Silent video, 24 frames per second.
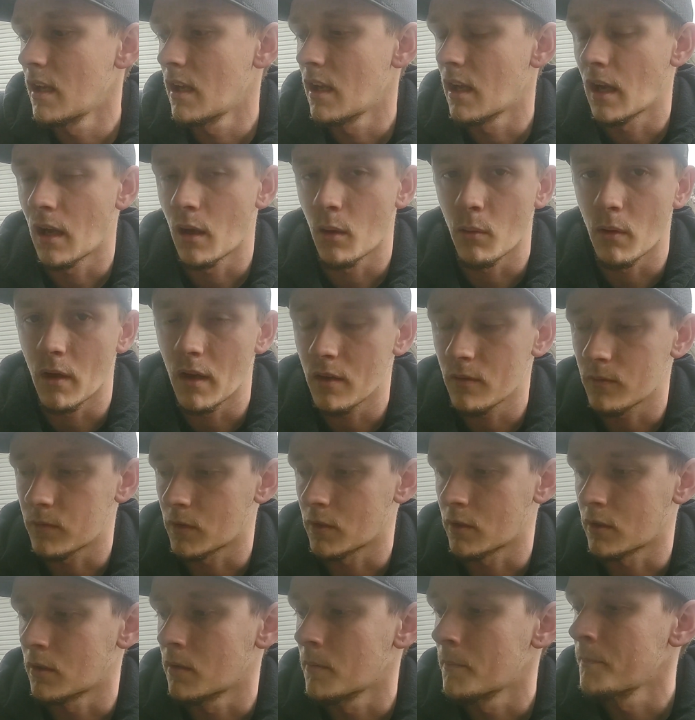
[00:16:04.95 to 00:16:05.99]

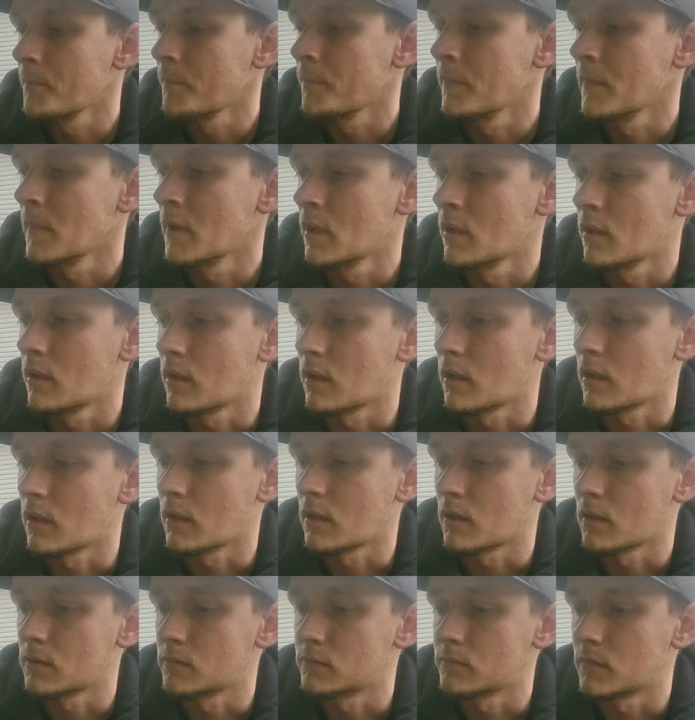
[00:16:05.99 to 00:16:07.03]
However,
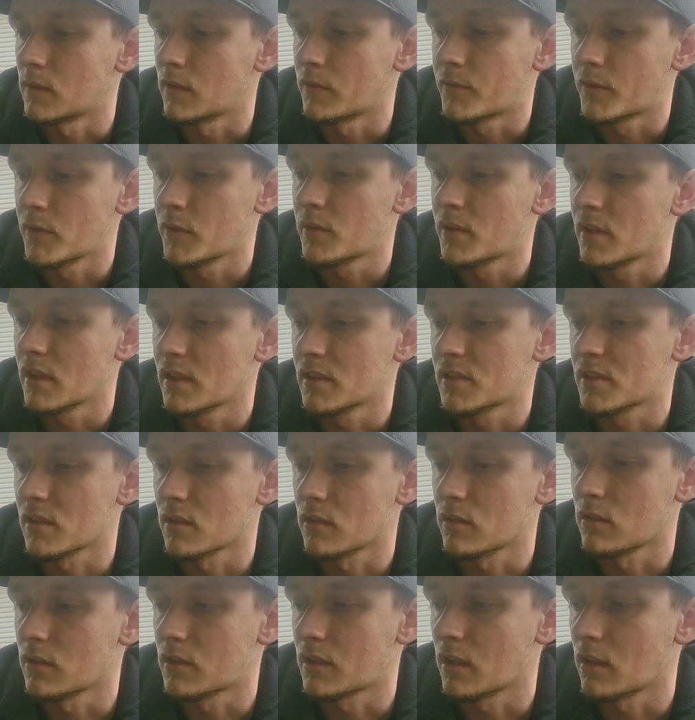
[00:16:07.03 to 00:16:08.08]
a few things to
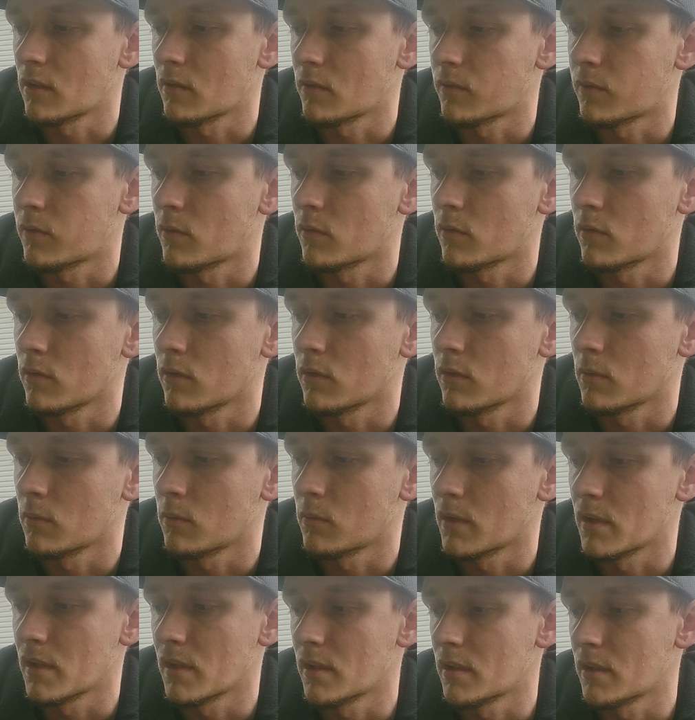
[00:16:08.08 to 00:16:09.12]
look out for
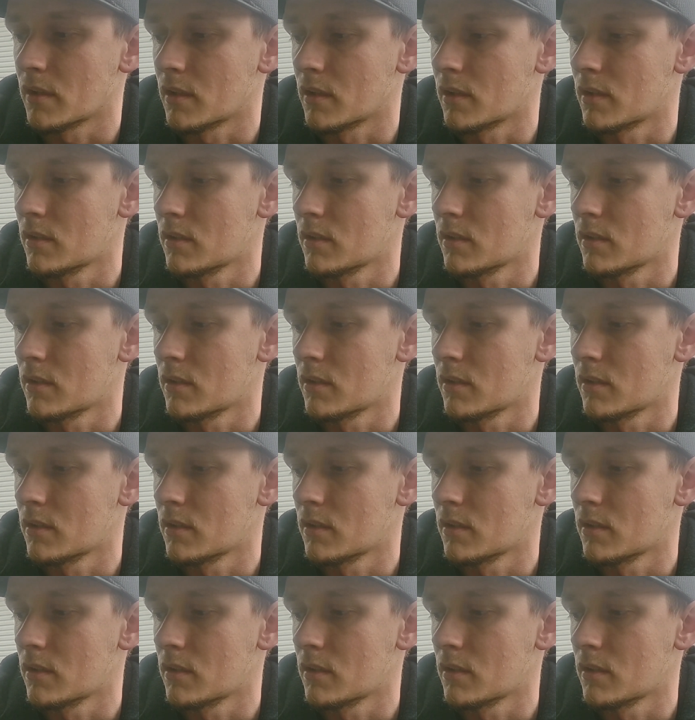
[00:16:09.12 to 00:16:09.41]
when